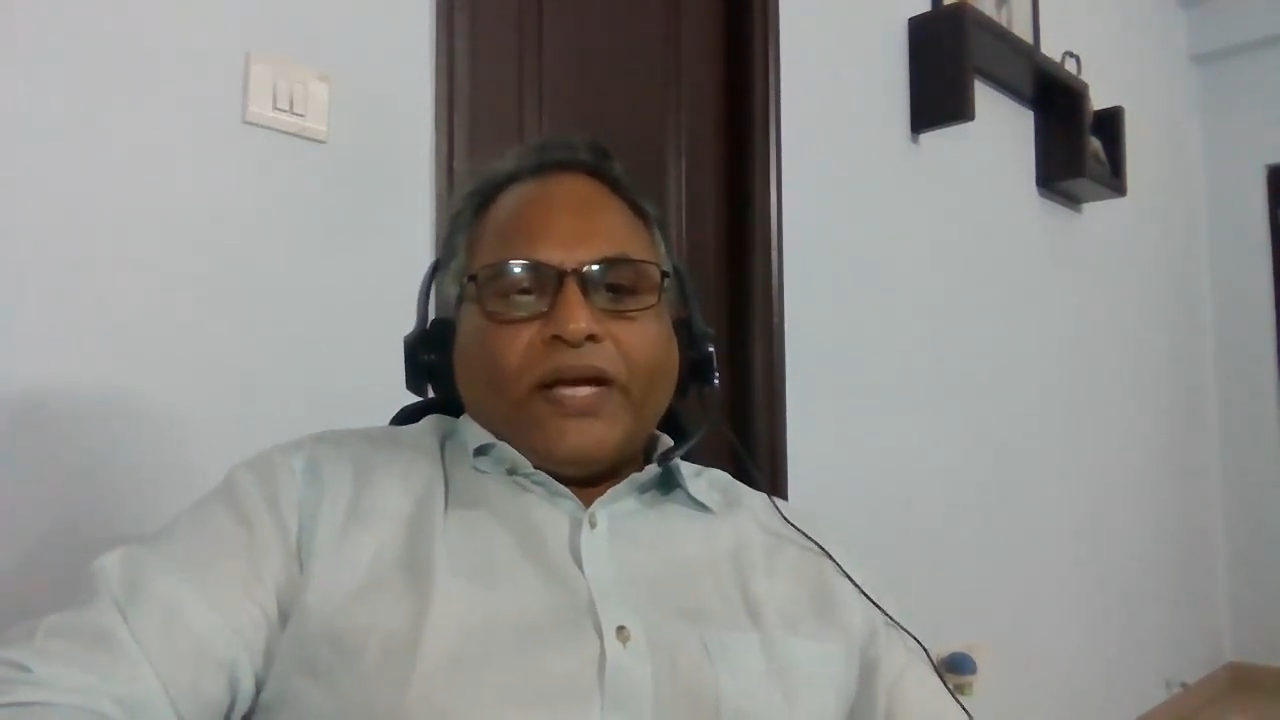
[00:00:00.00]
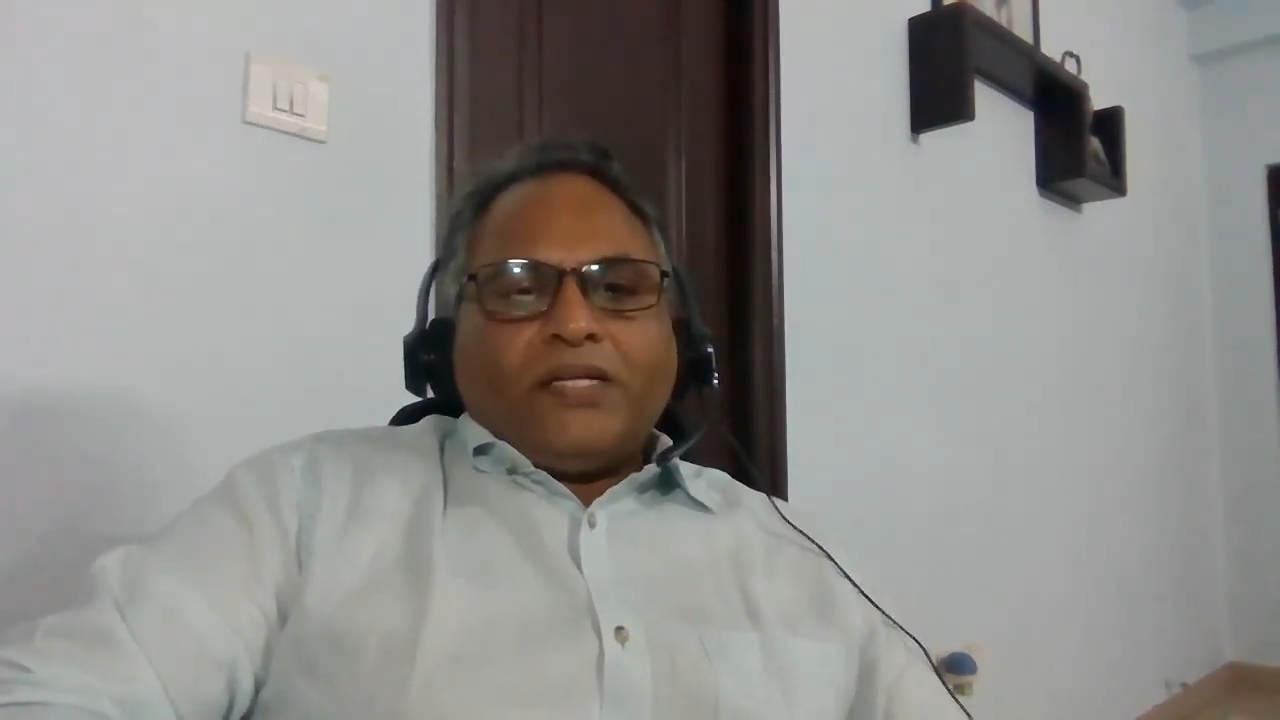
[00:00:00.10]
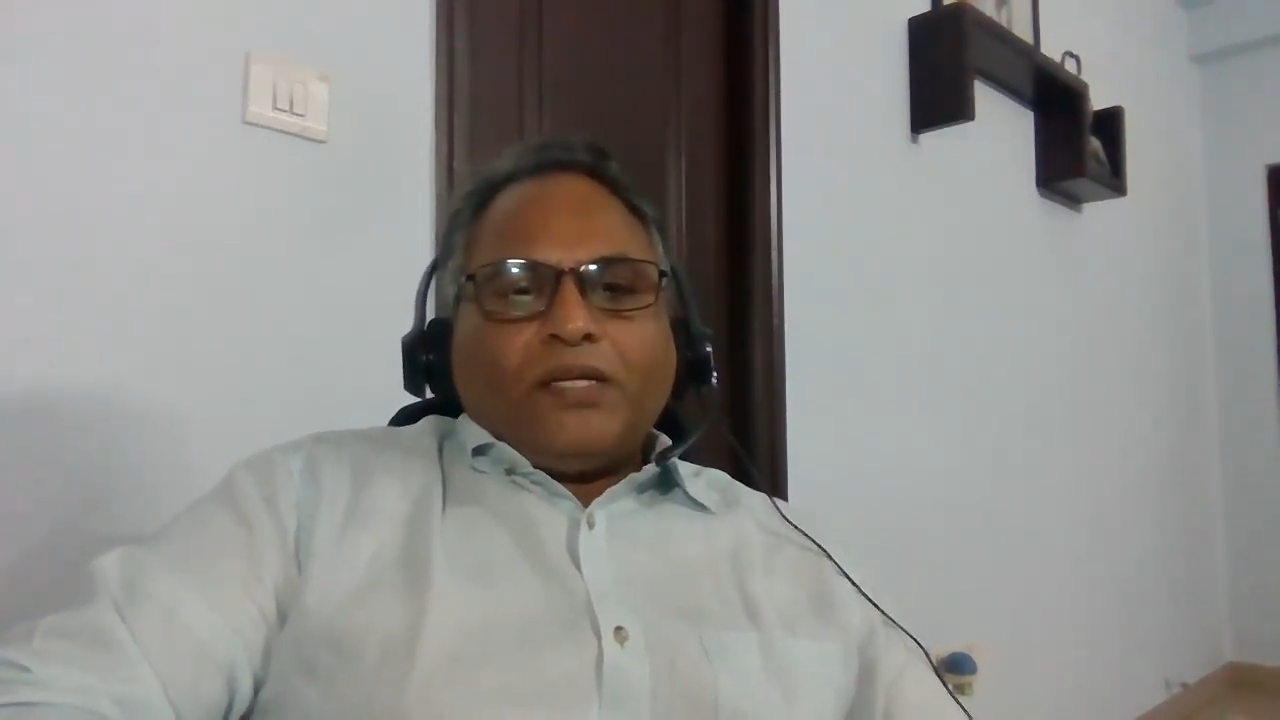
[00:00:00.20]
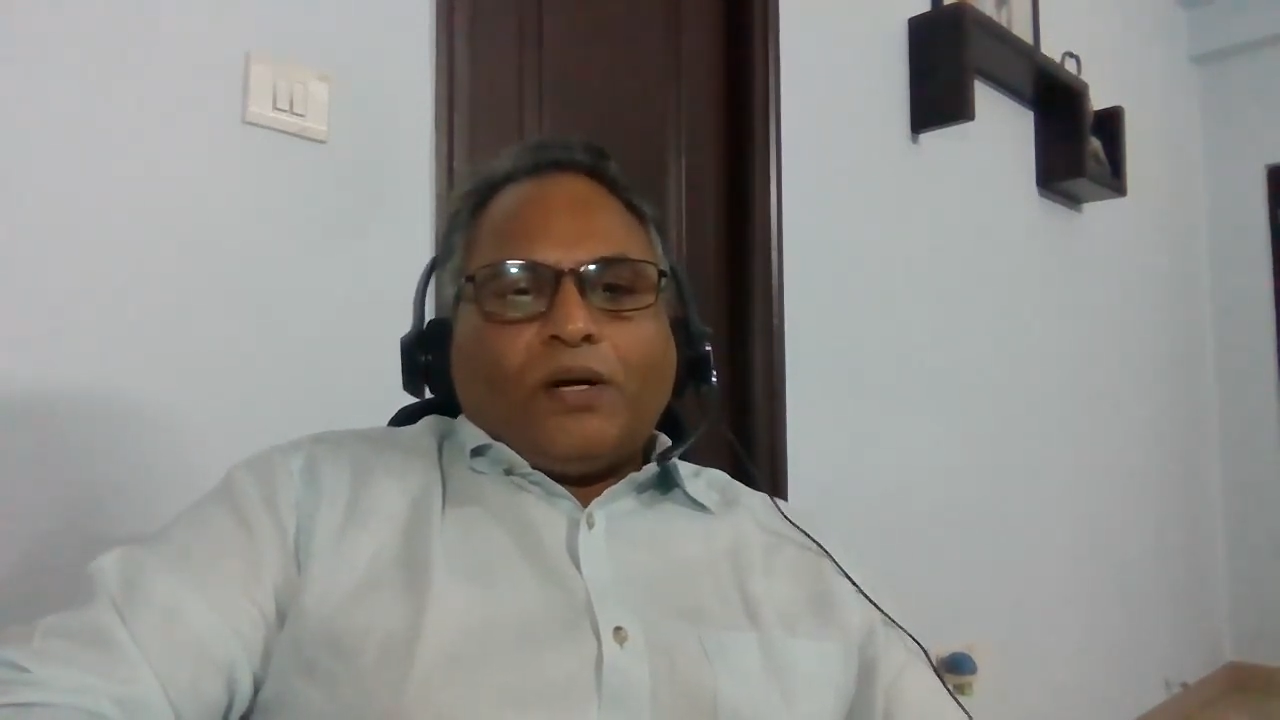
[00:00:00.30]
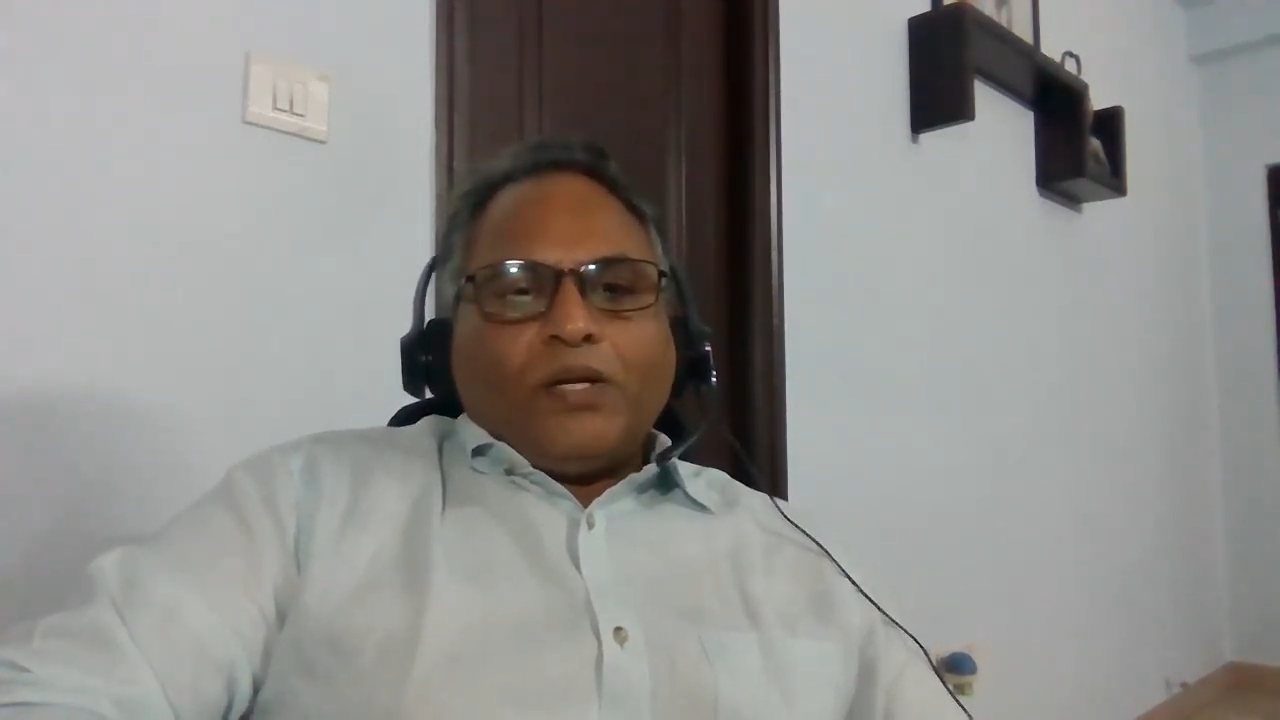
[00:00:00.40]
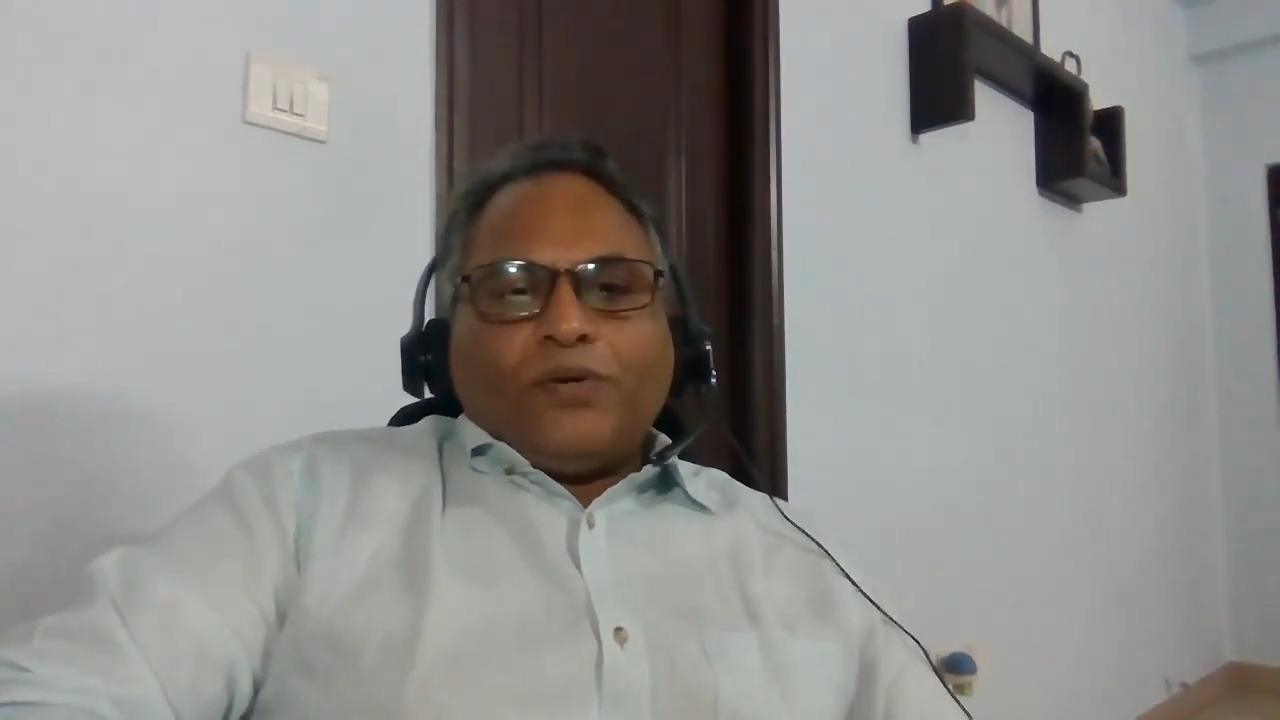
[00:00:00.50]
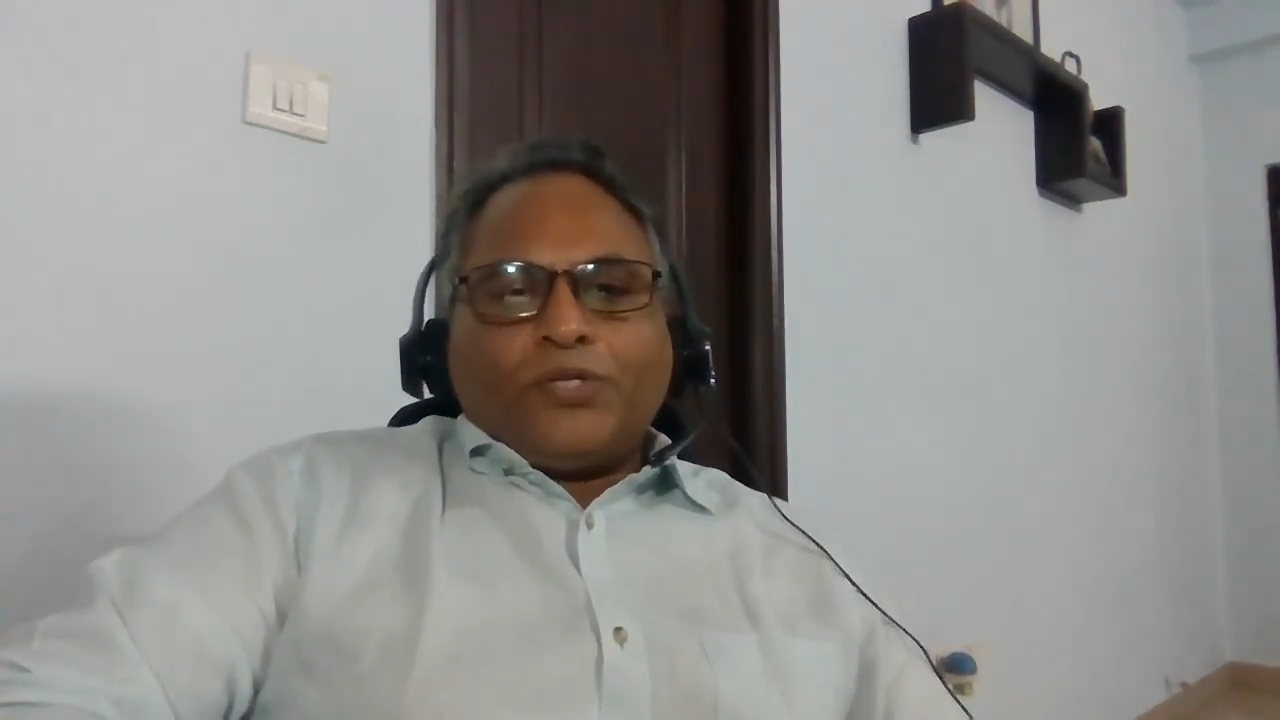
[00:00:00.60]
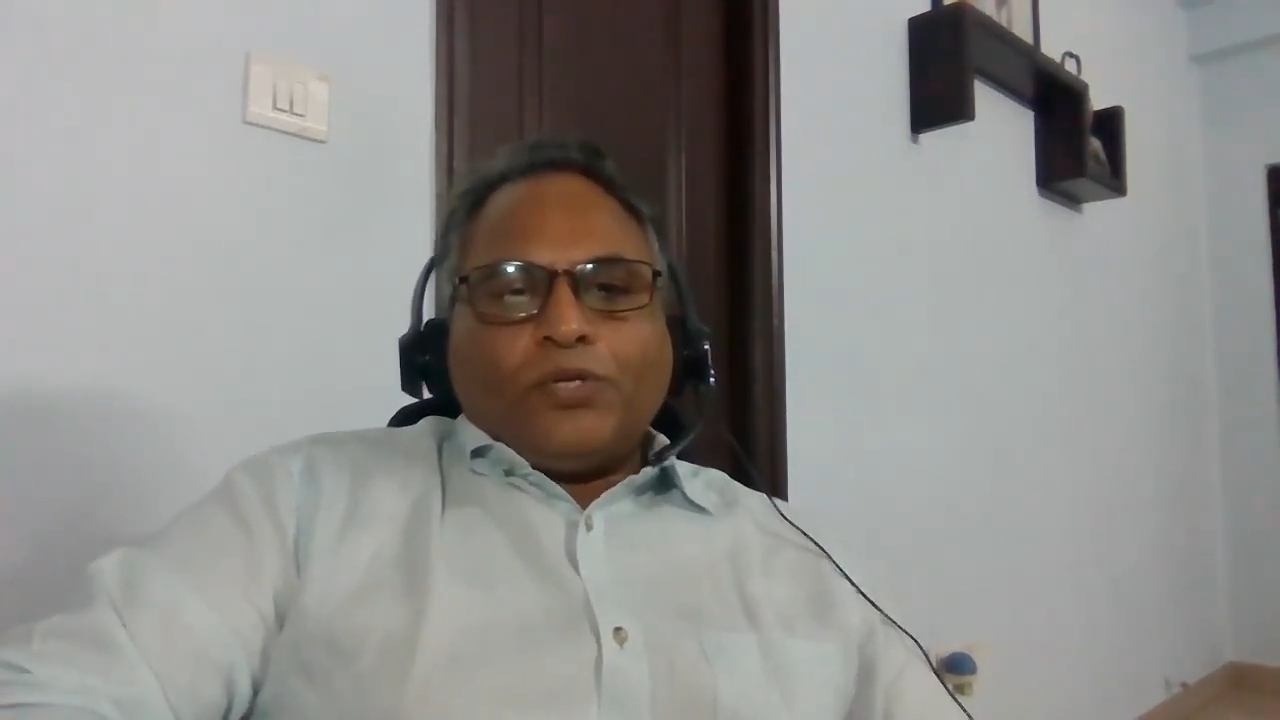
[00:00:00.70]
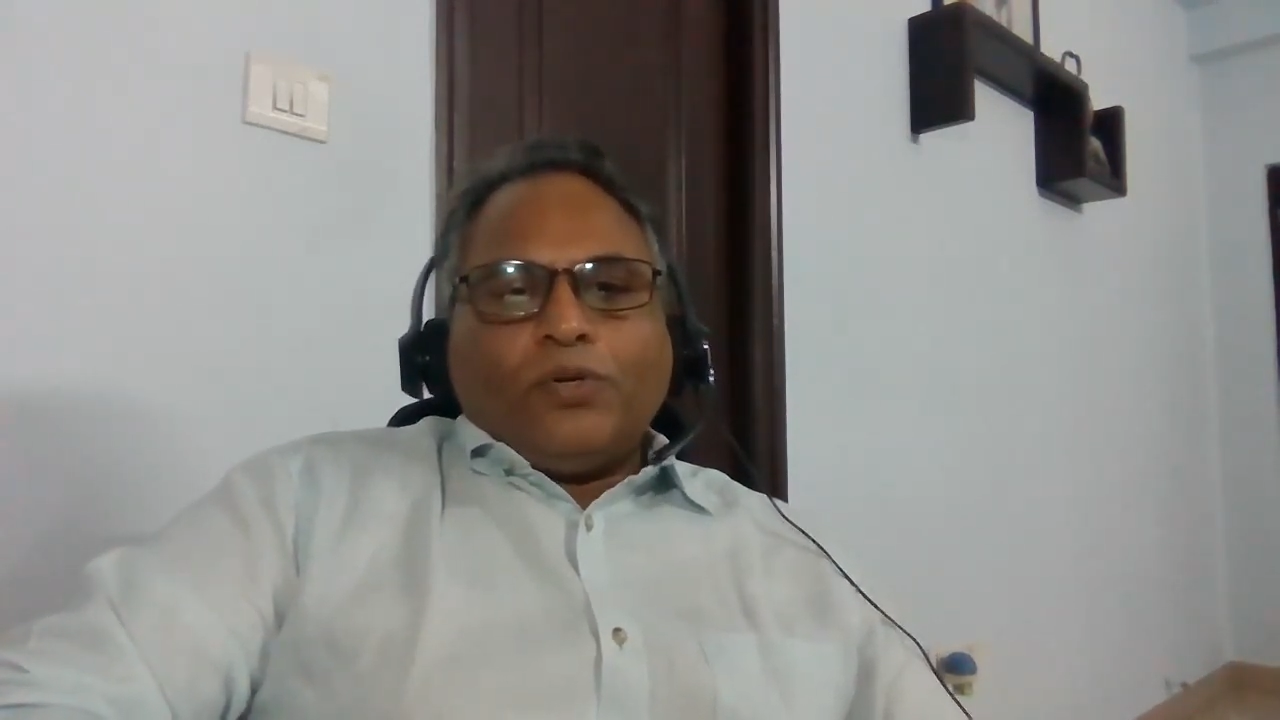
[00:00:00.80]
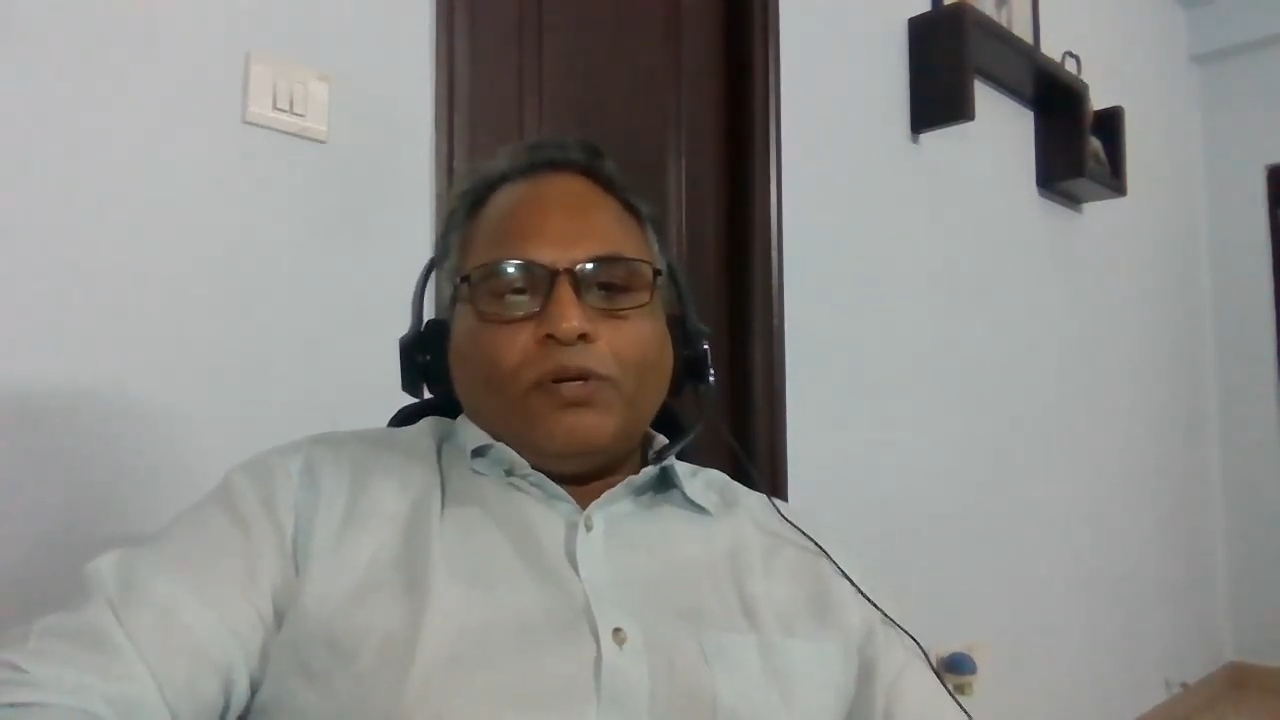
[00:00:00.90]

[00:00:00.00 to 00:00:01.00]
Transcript: right, all your